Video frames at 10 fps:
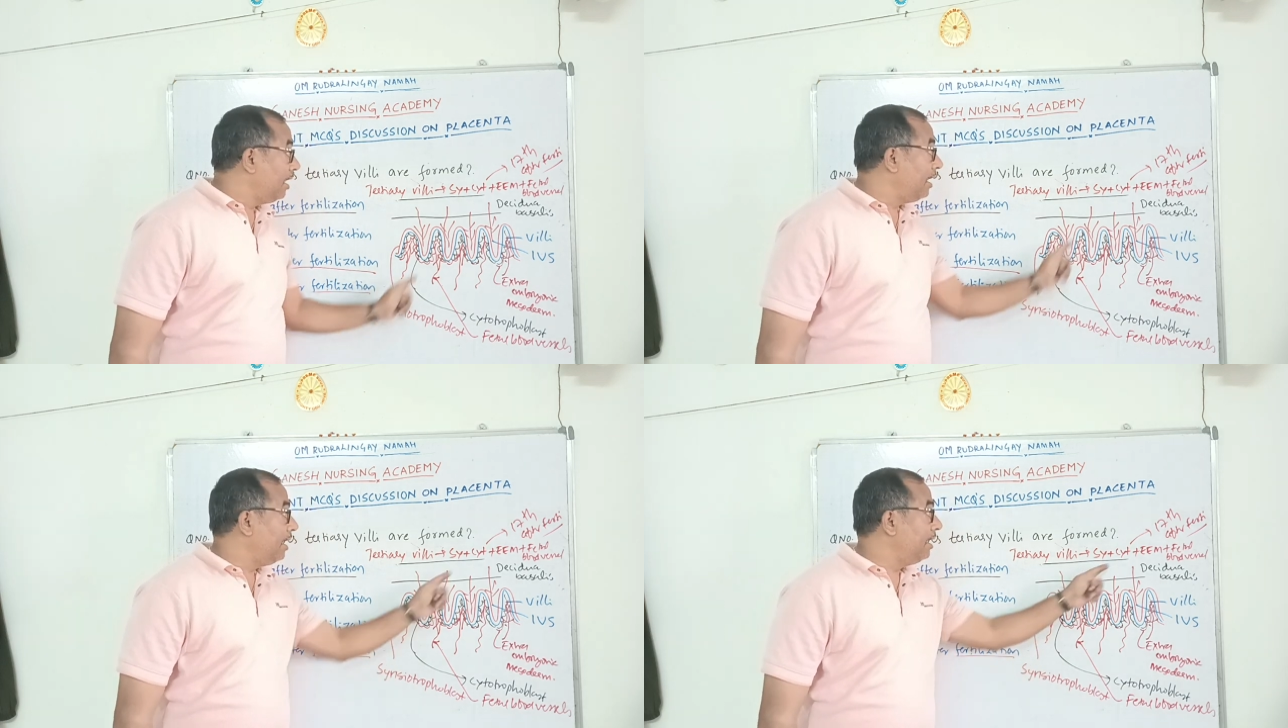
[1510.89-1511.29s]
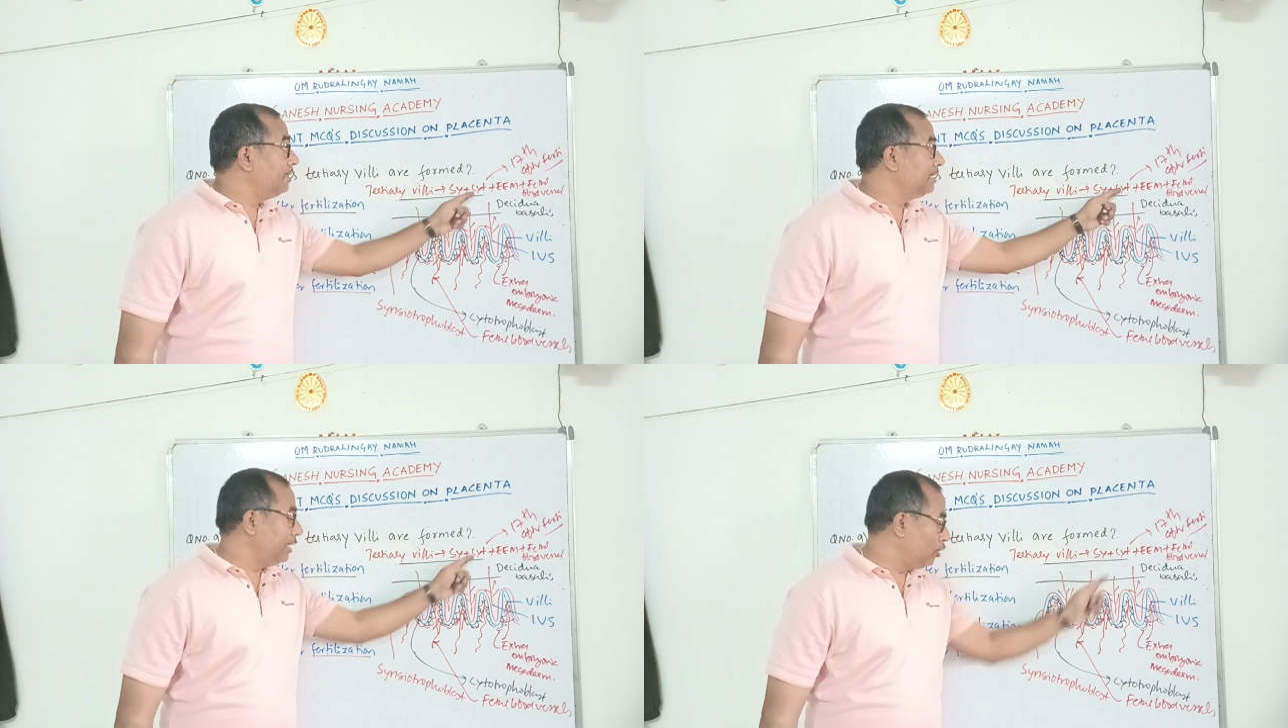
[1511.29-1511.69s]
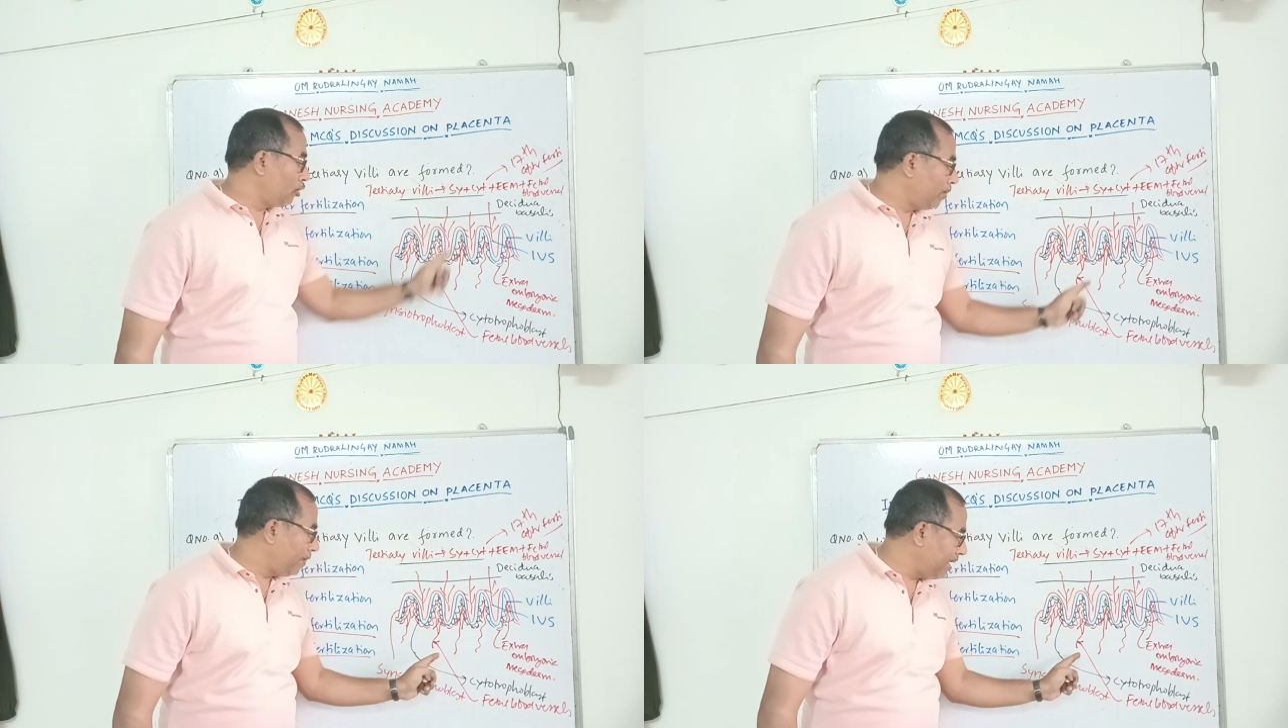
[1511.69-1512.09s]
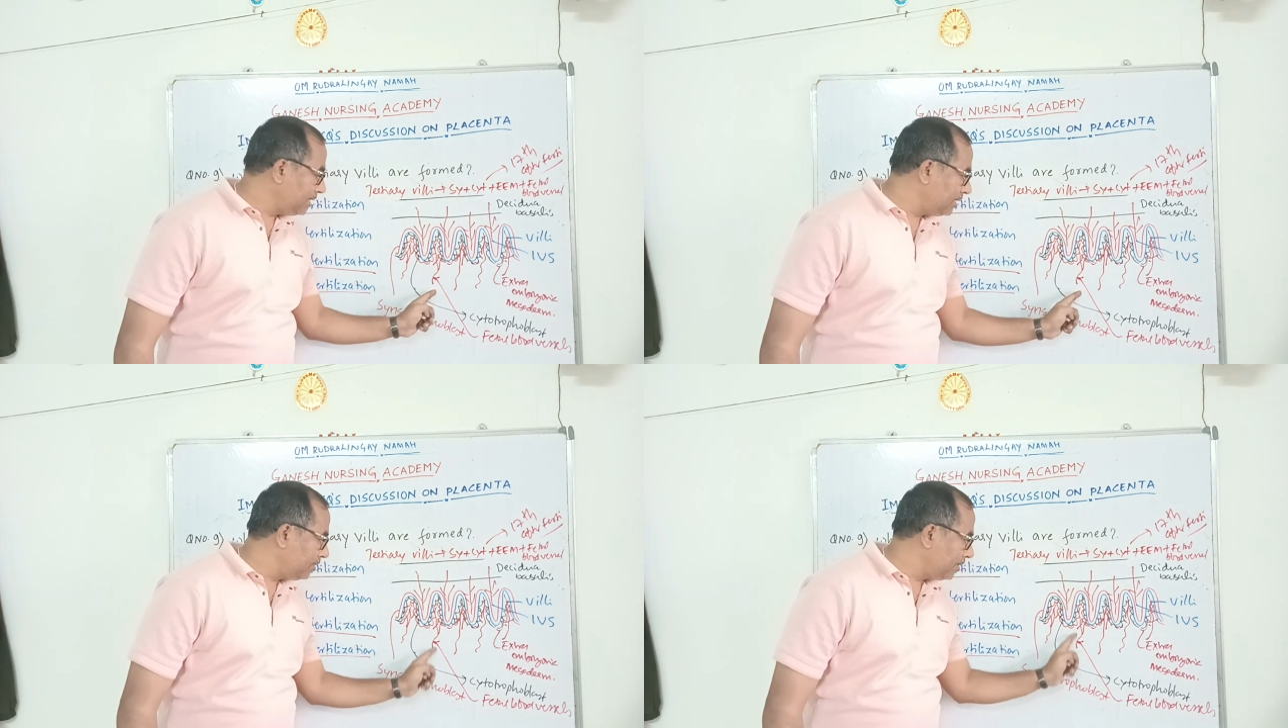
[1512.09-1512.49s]
and
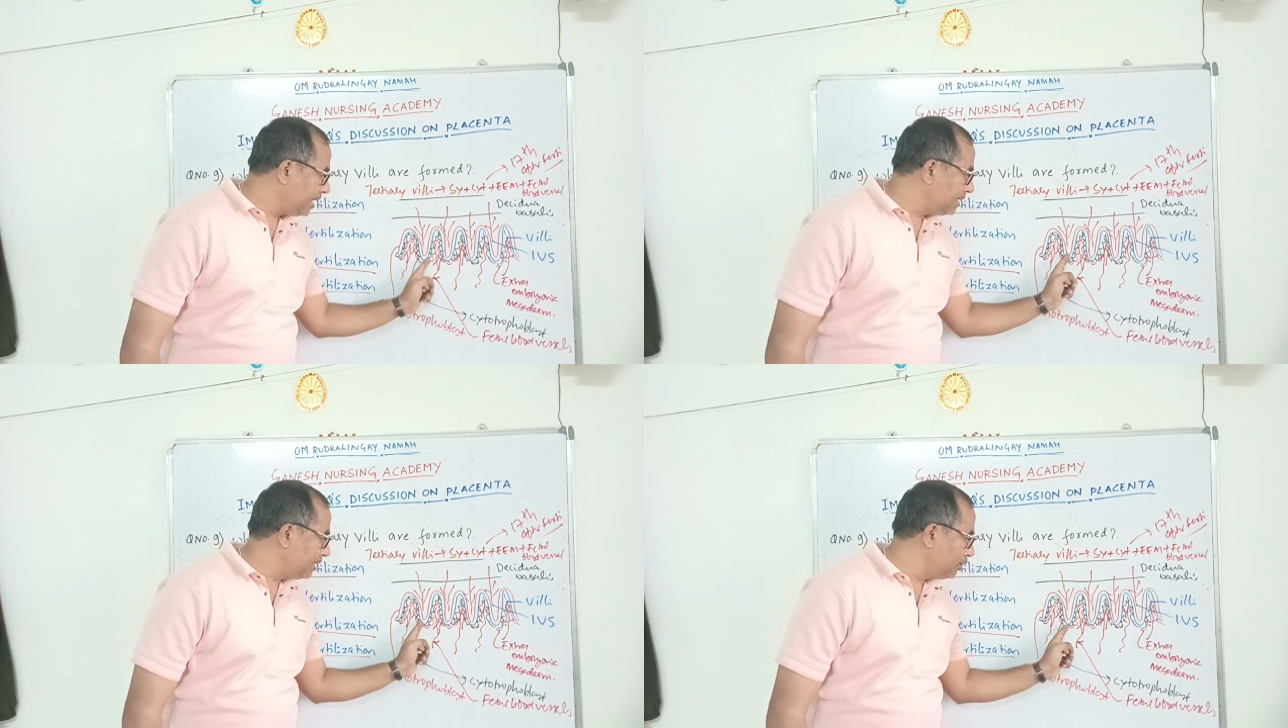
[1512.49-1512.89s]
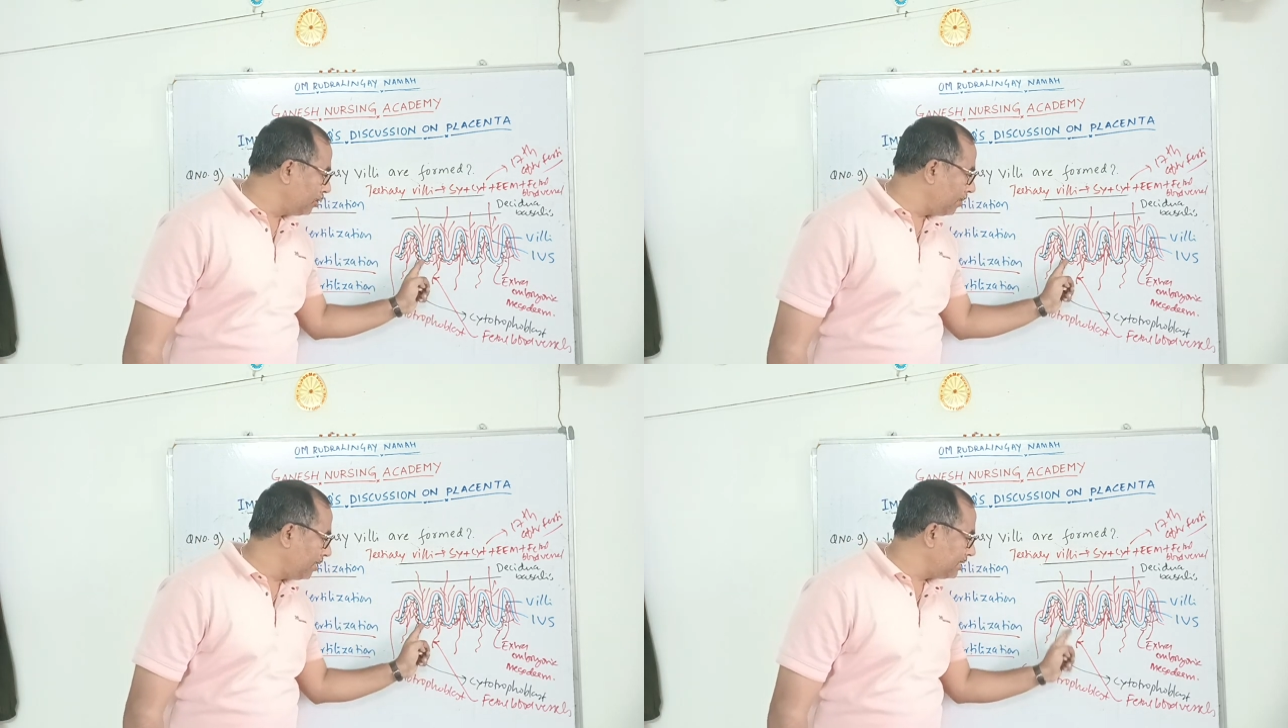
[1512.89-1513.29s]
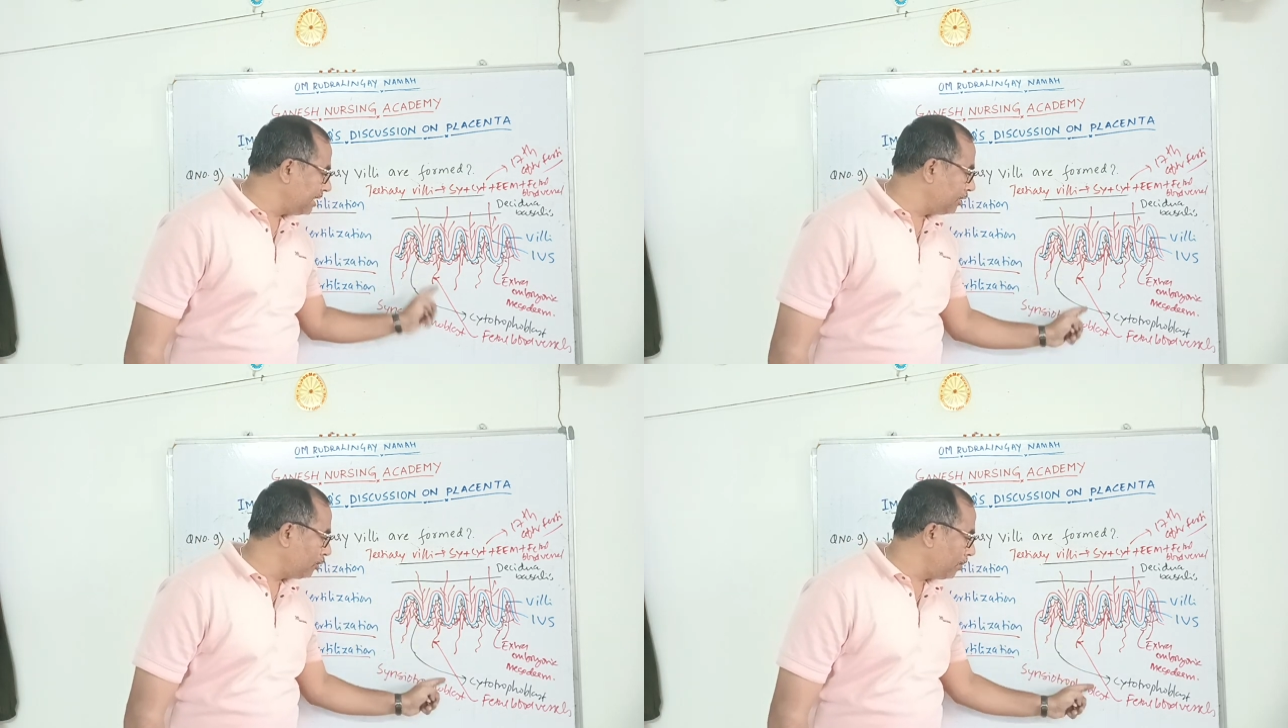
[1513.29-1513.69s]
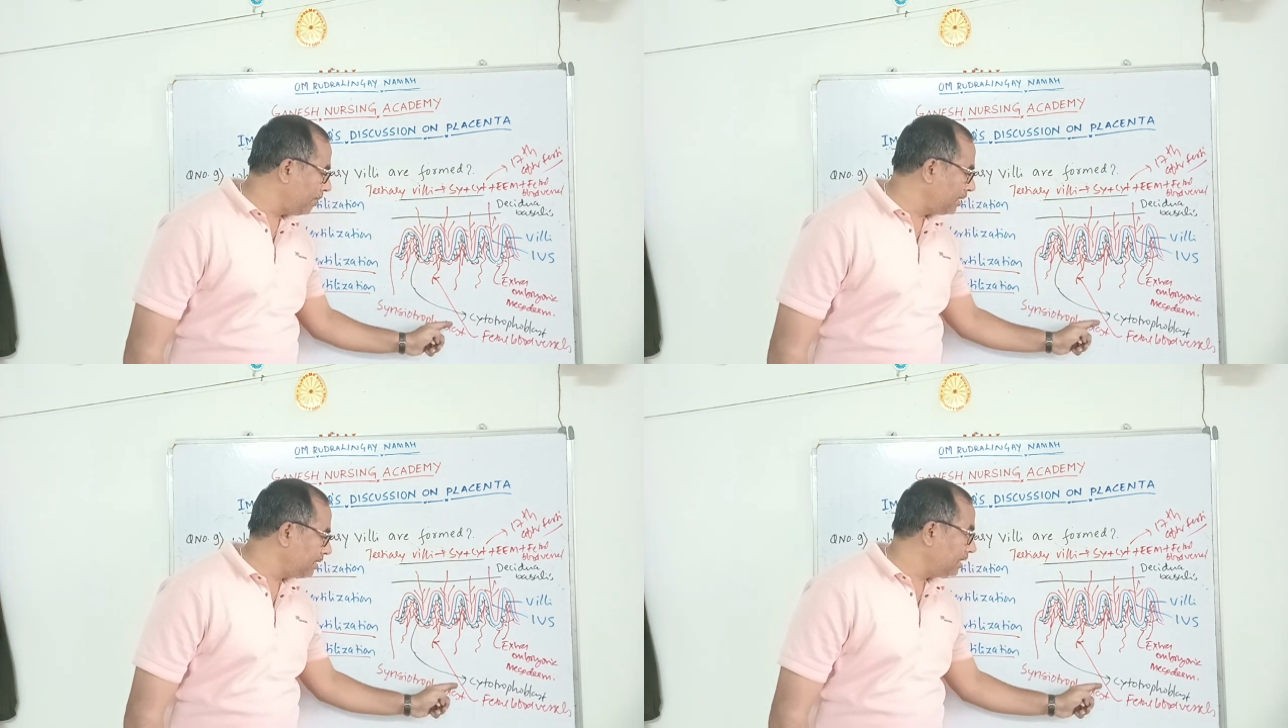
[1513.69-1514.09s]
cytotropoblast. Okay, syncytiotropoblast,
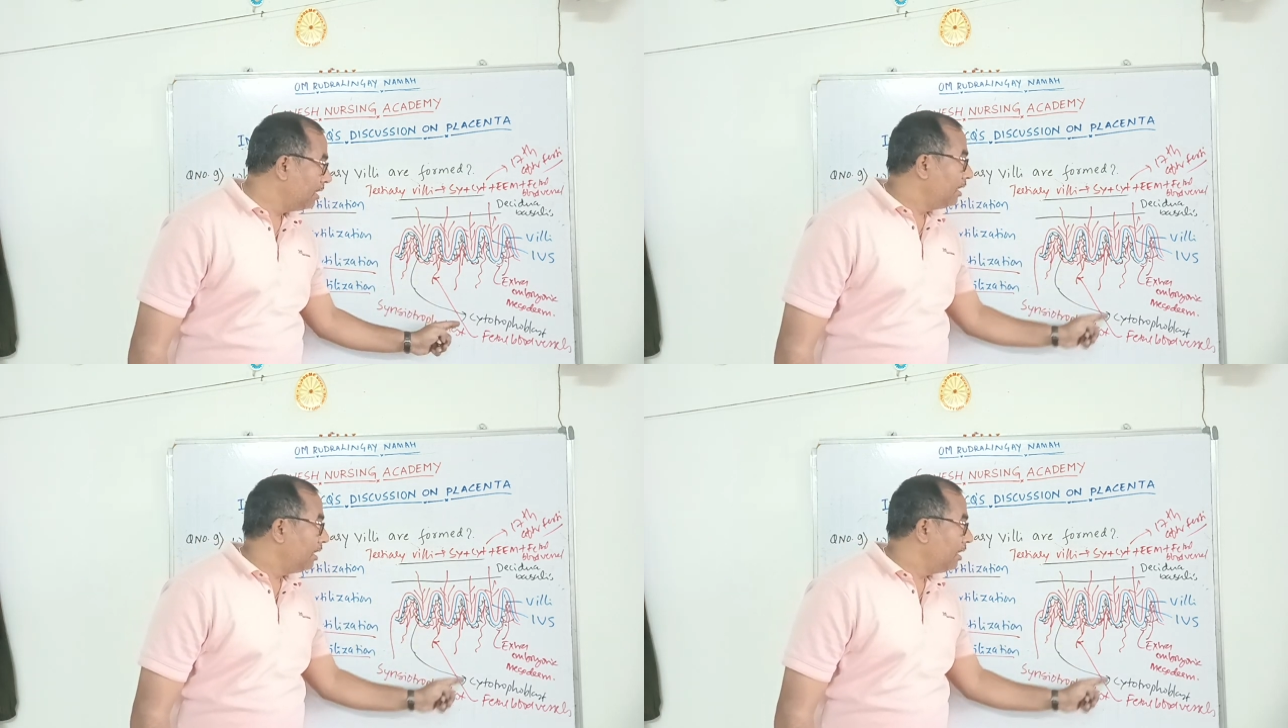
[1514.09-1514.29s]
cytotropoblast.